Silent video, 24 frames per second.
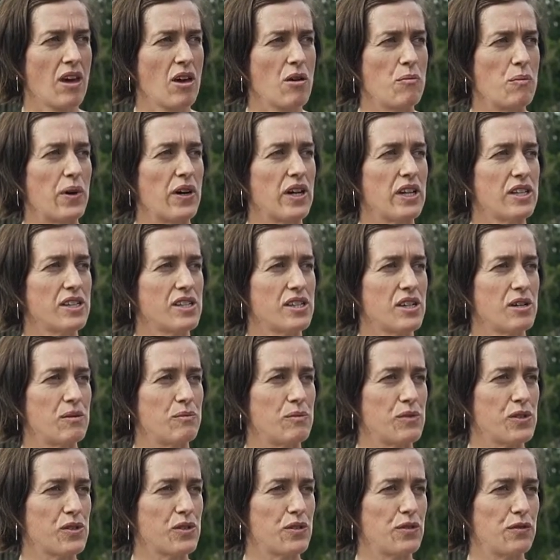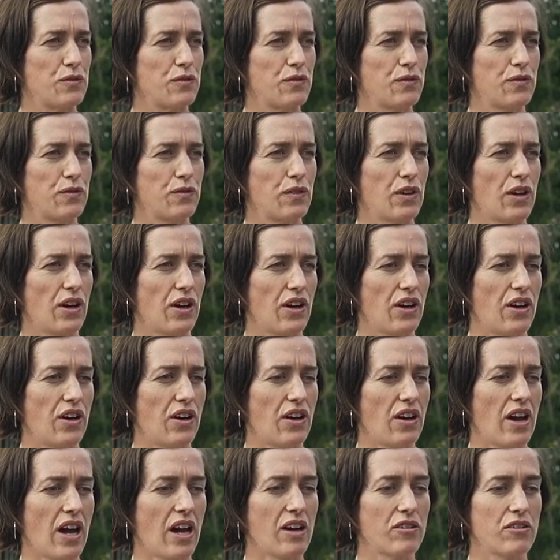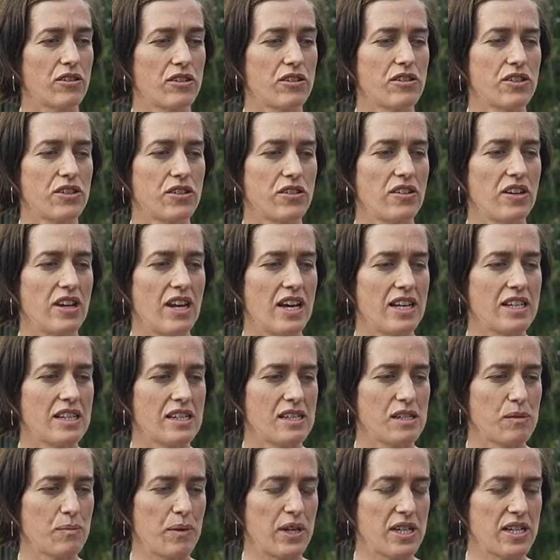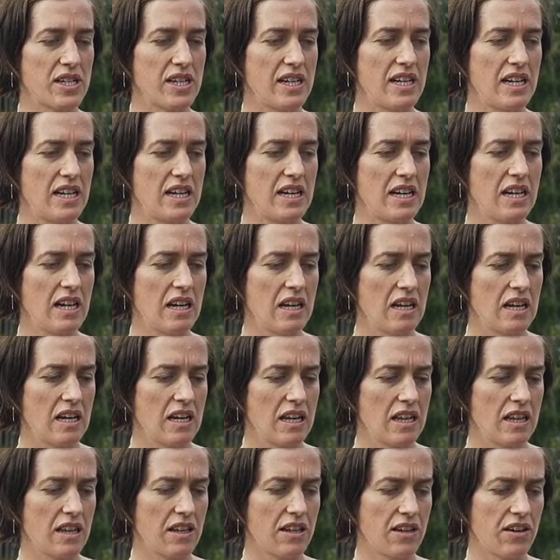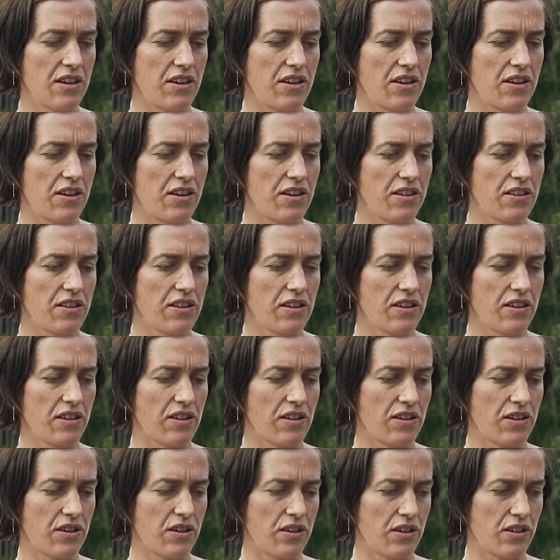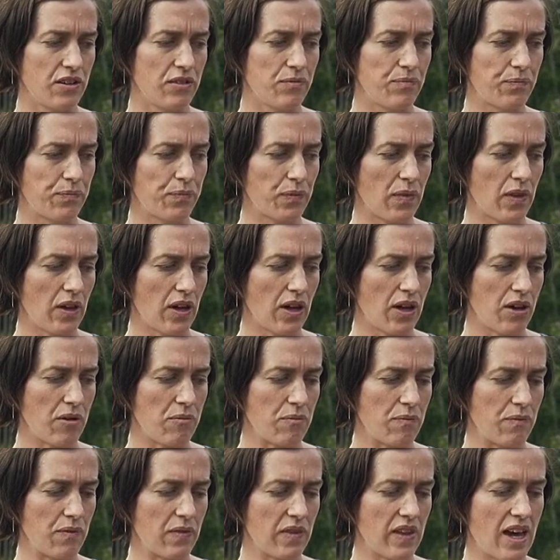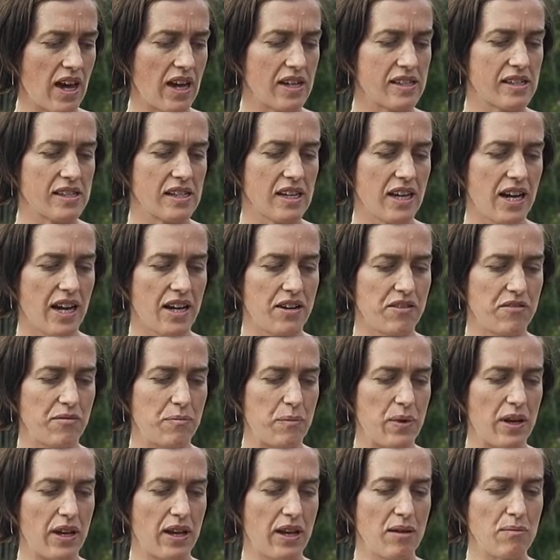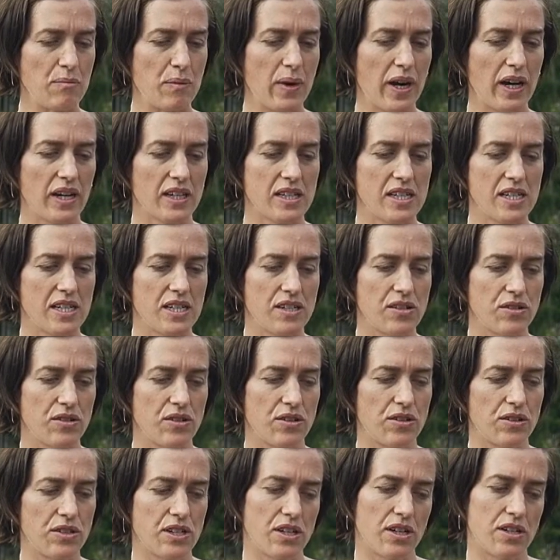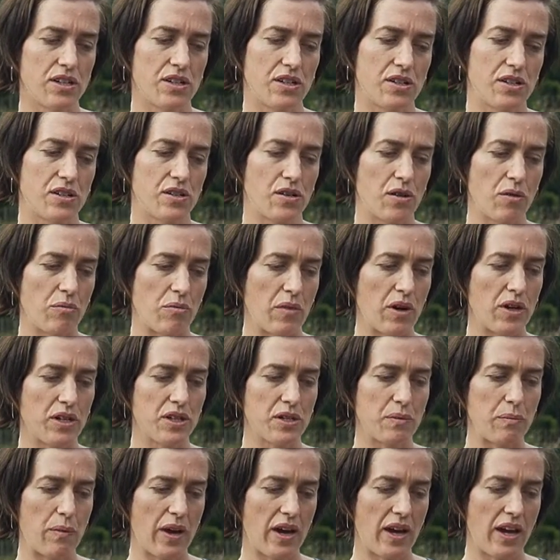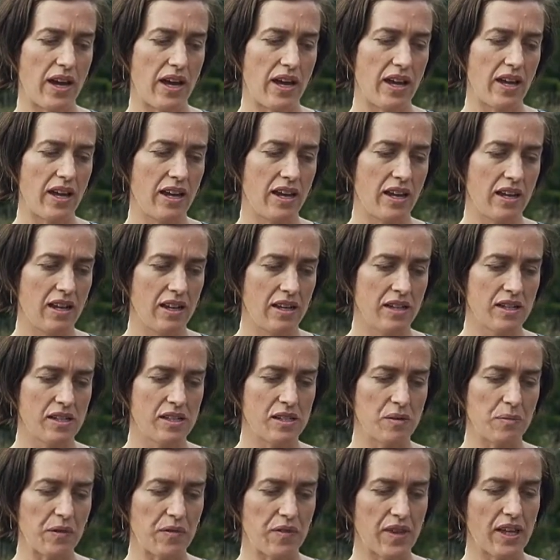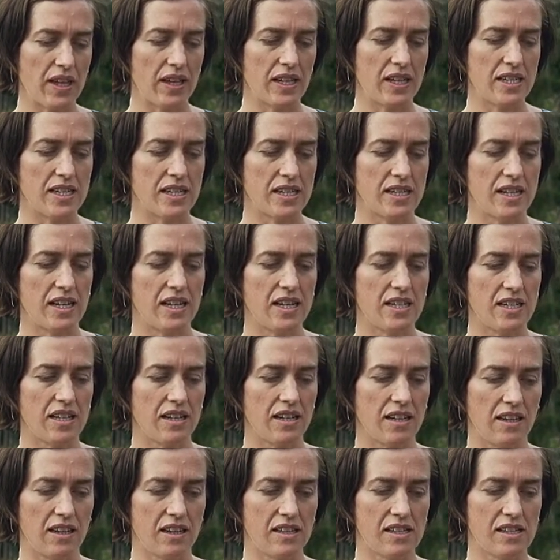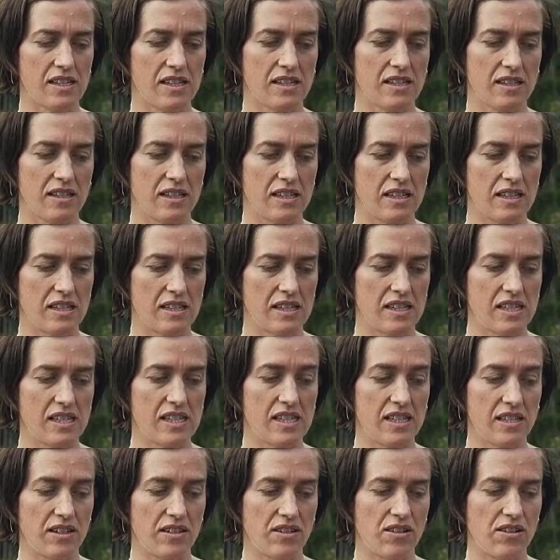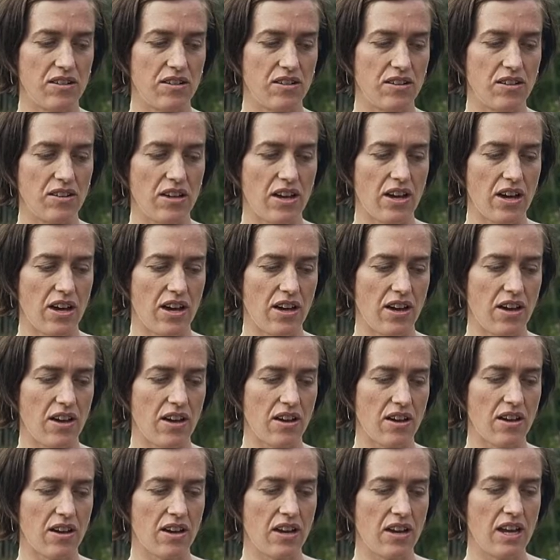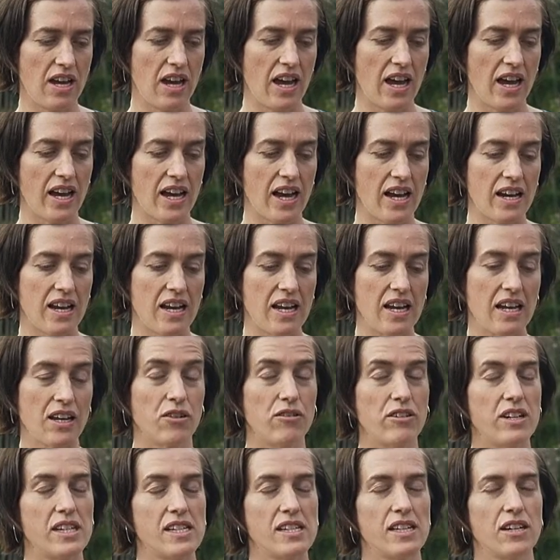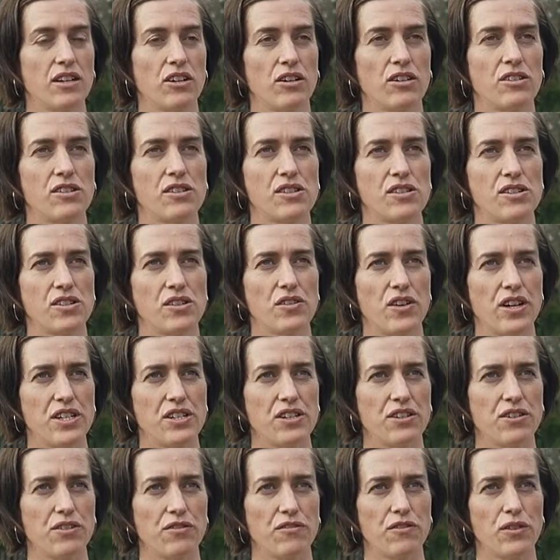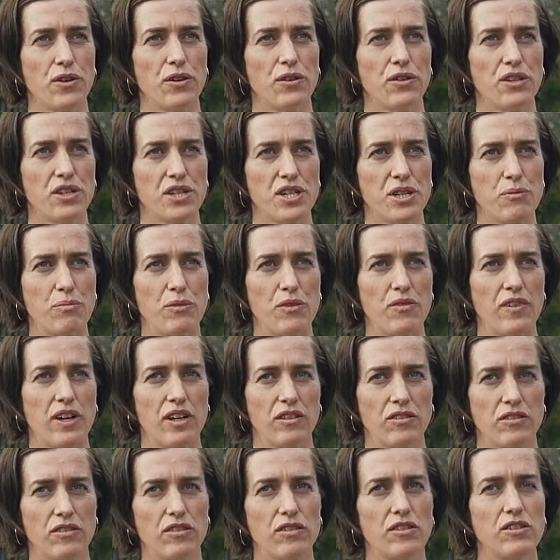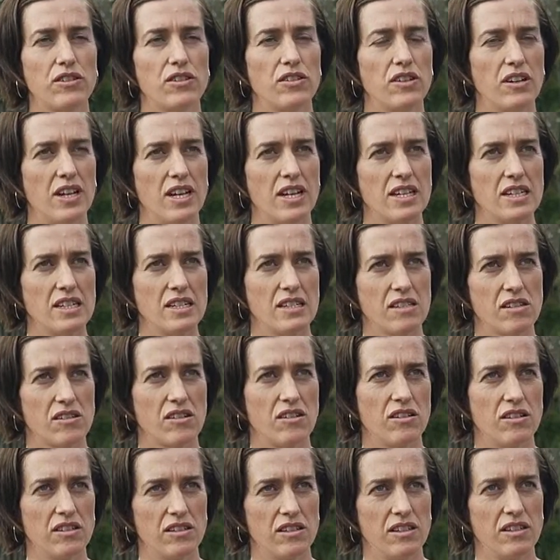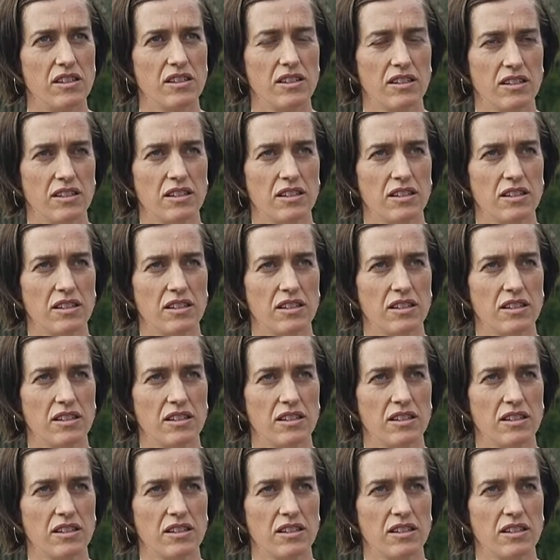right? In terms of uh, agricultural land, especially the the um, that hasn't kind of been impacted or touched so much by some of that legislation, and there's there's still uh, a kind of increasing concentration of ownership of agricultural land in Scotland.